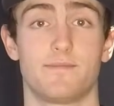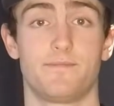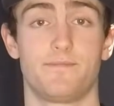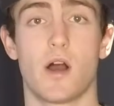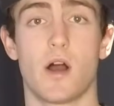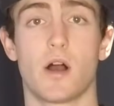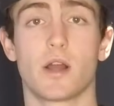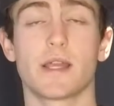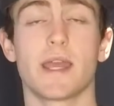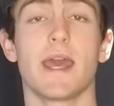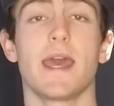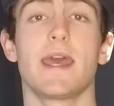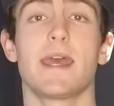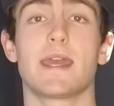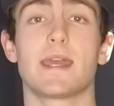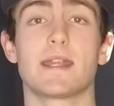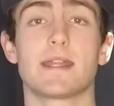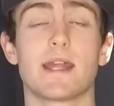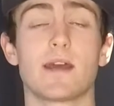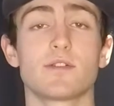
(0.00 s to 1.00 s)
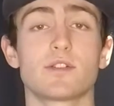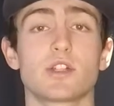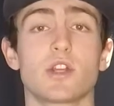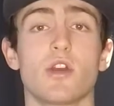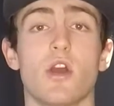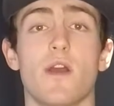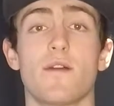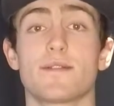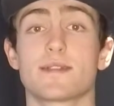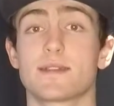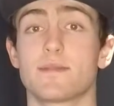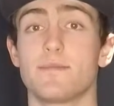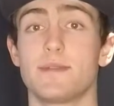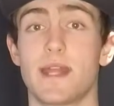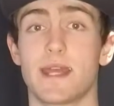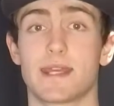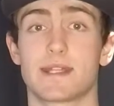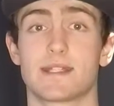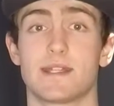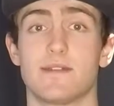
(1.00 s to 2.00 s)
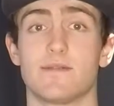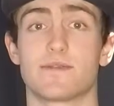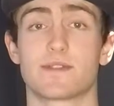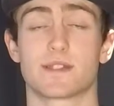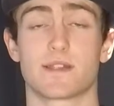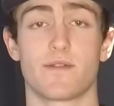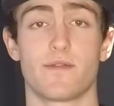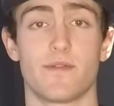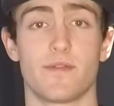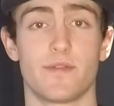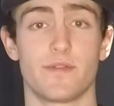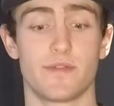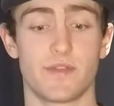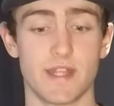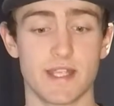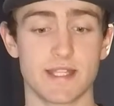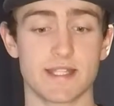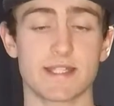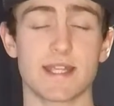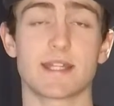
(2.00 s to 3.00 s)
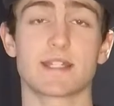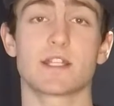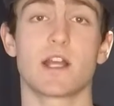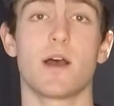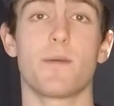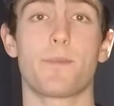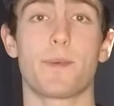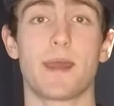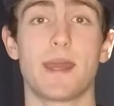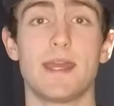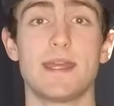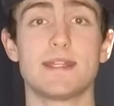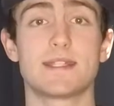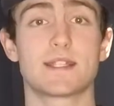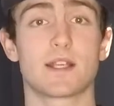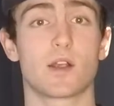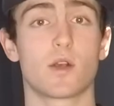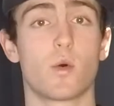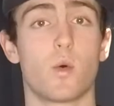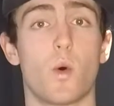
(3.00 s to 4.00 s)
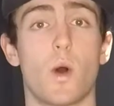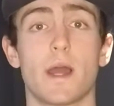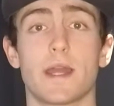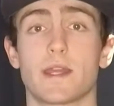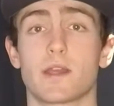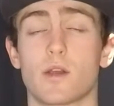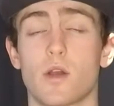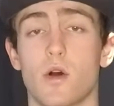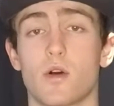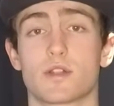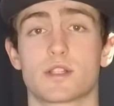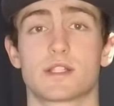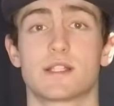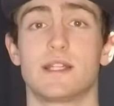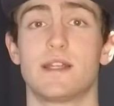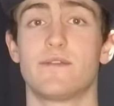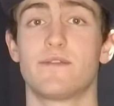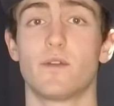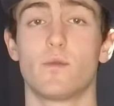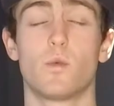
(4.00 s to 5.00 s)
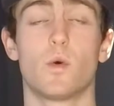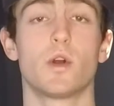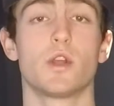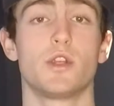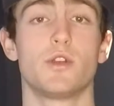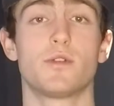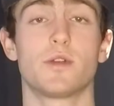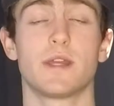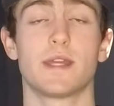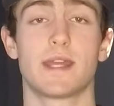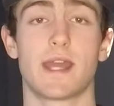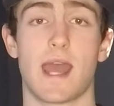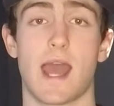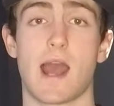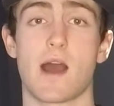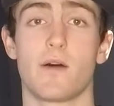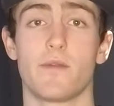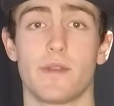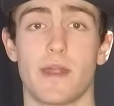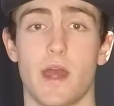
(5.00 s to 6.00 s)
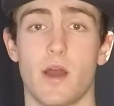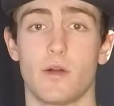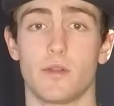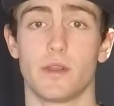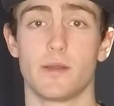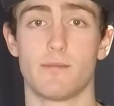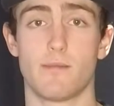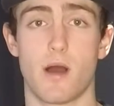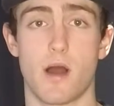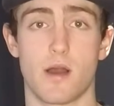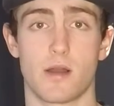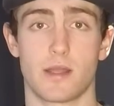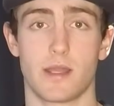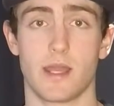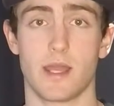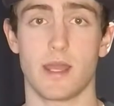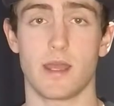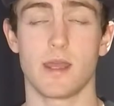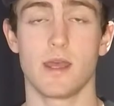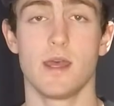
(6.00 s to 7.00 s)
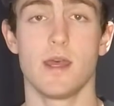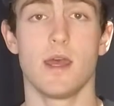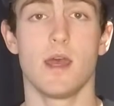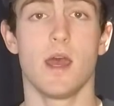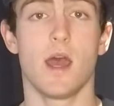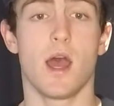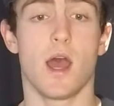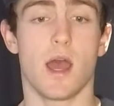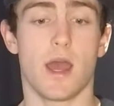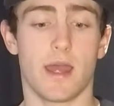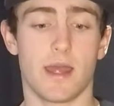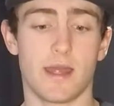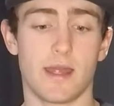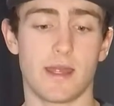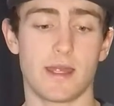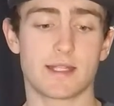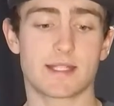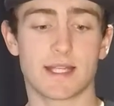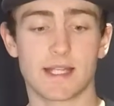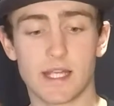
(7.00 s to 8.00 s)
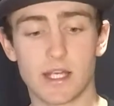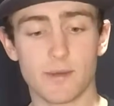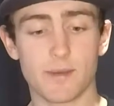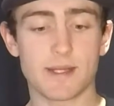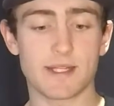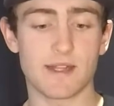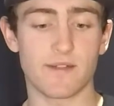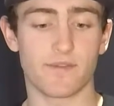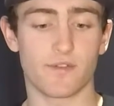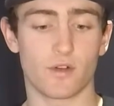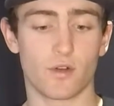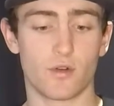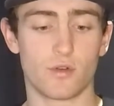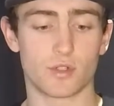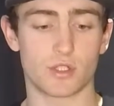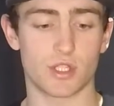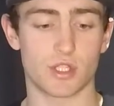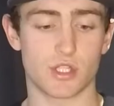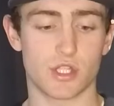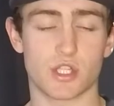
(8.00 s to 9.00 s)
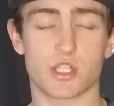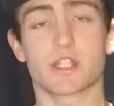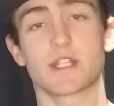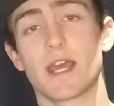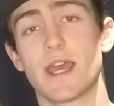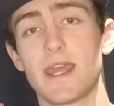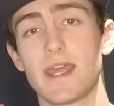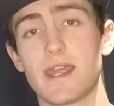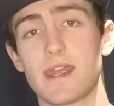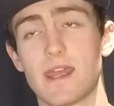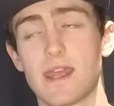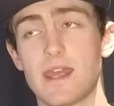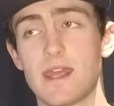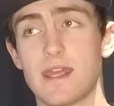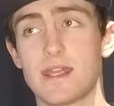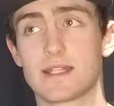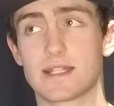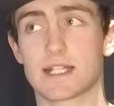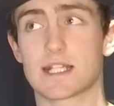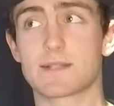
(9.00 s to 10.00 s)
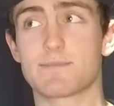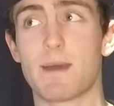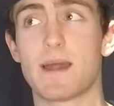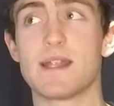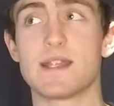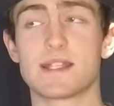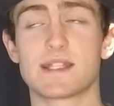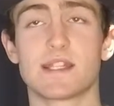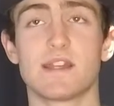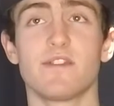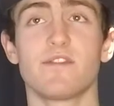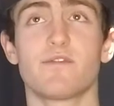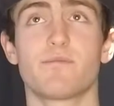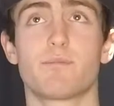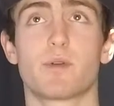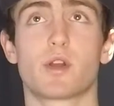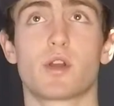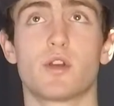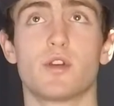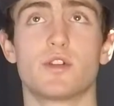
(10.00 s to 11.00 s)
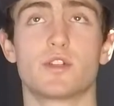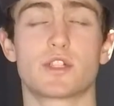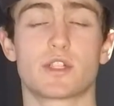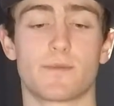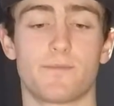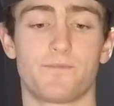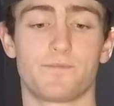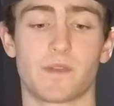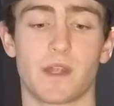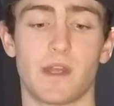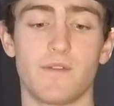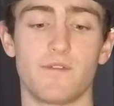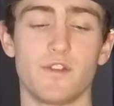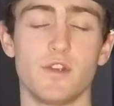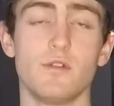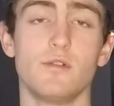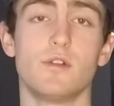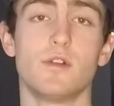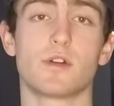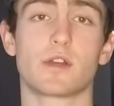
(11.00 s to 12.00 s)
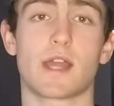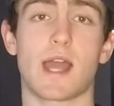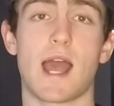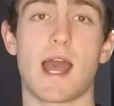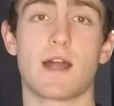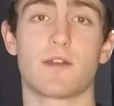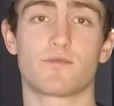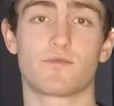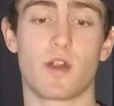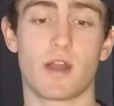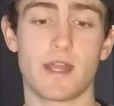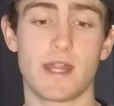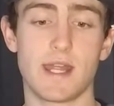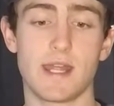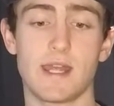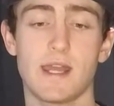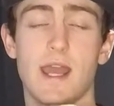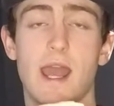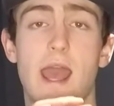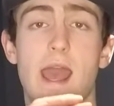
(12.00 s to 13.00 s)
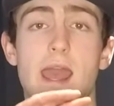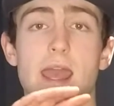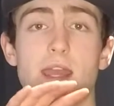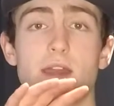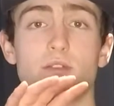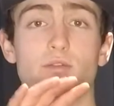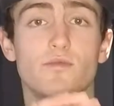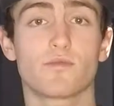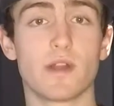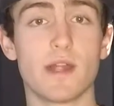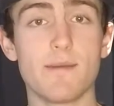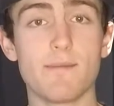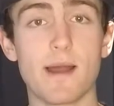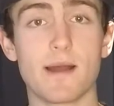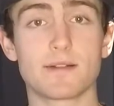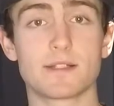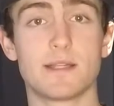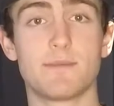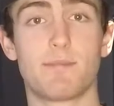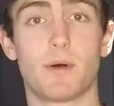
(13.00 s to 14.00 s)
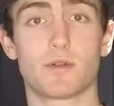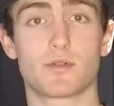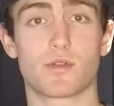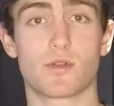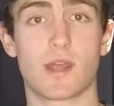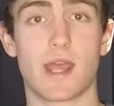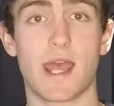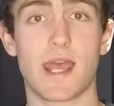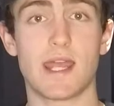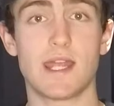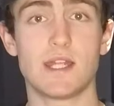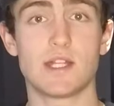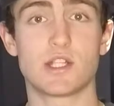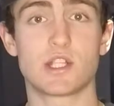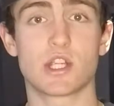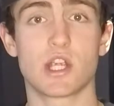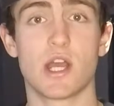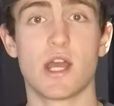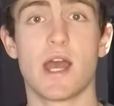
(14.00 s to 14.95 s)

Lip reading: Okay, now to go over some negatives. This setup is quite costly for what you can get out there on the market. It's a little bit difficult to just say it's expensive, because if you look at running a rear-mounted bottle cage